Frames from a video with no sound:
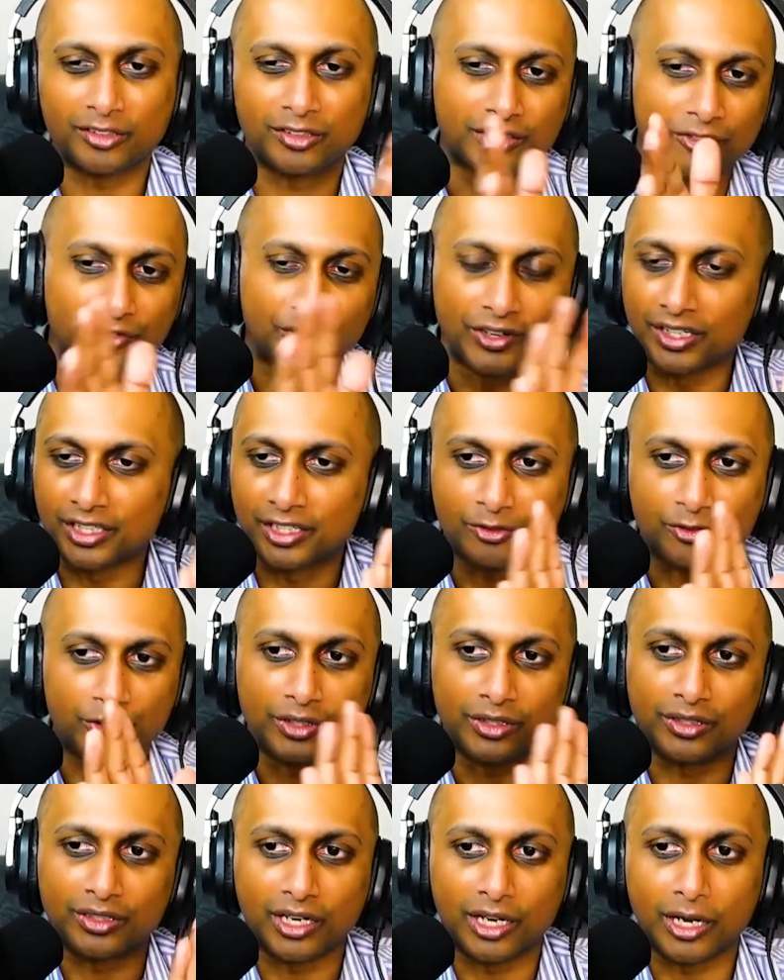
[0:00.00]
So it's a very
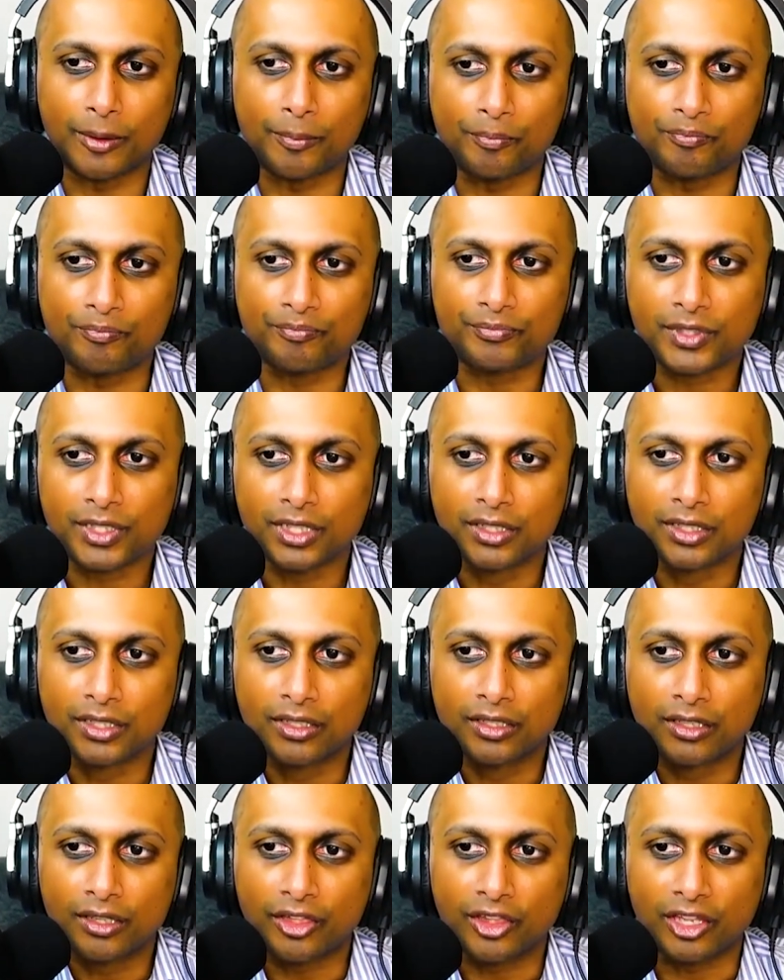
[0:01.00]
different
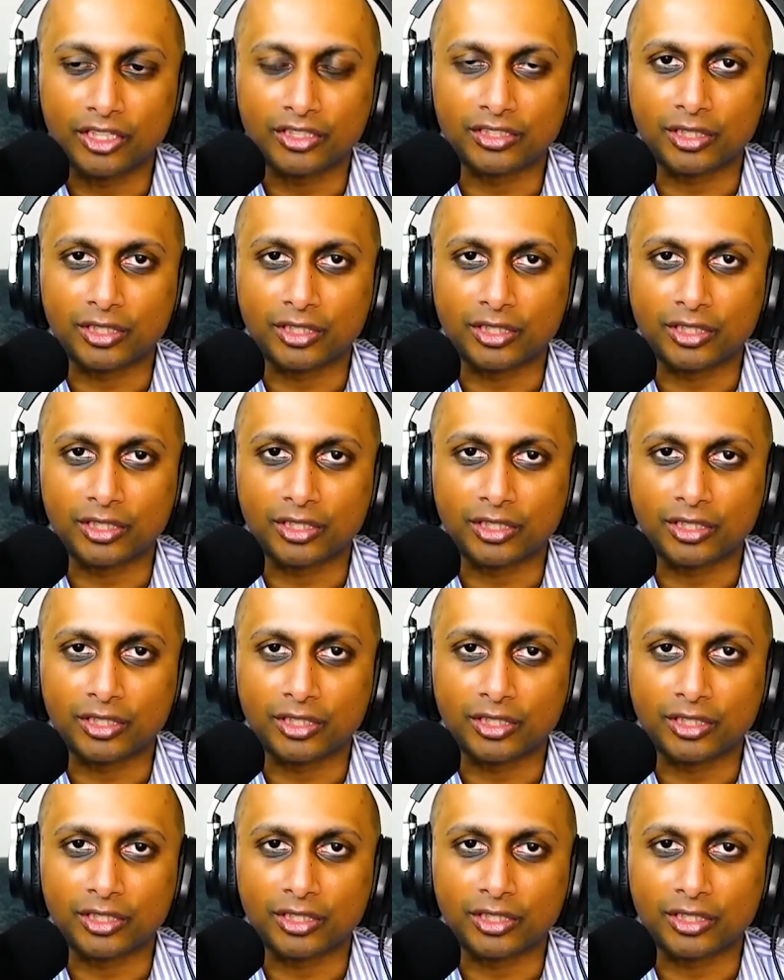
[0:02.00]
thing